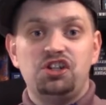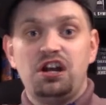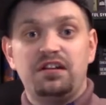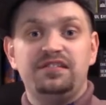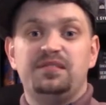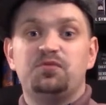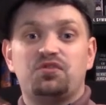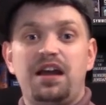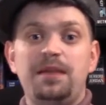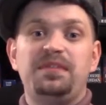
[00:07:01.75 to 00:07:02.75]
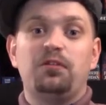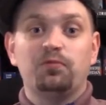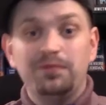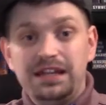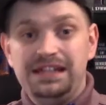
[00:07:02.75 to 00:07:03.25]
share, and subscribe. That
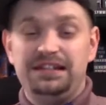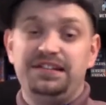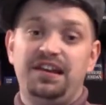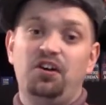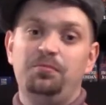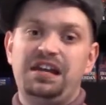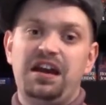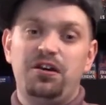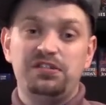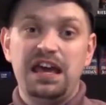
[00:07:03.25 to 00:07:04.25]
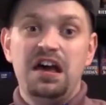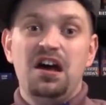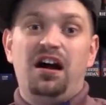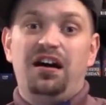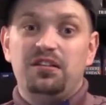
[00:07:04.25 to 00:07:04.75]
really does help me out.
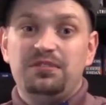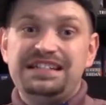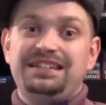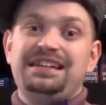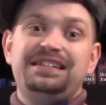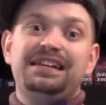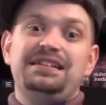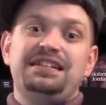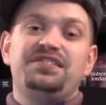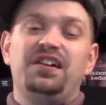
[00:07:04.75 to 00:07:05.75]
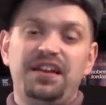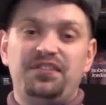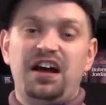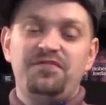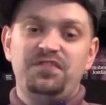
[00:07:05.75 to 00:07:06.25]
Otherwise, that's it. That's all
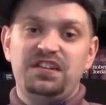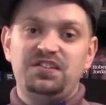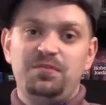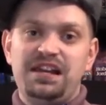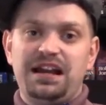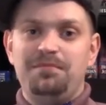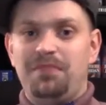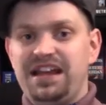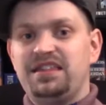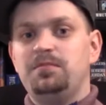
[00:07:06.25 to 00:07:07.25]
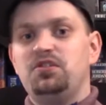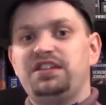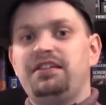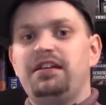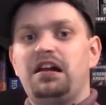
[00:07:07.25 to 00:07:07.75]
I've got for this week. I'm Mike, the Bow
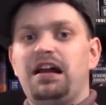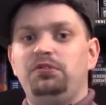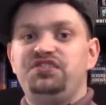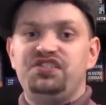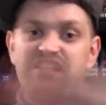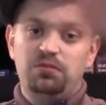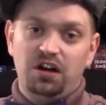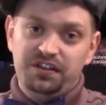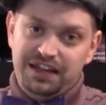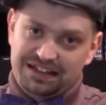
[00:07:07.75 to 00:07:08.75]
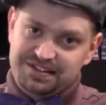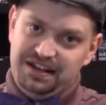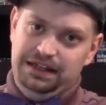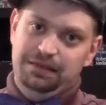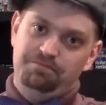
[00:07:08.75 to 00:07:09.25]
Tie Writer. I will see you all next
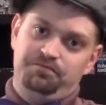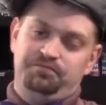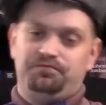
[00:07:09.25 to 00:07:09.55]
time.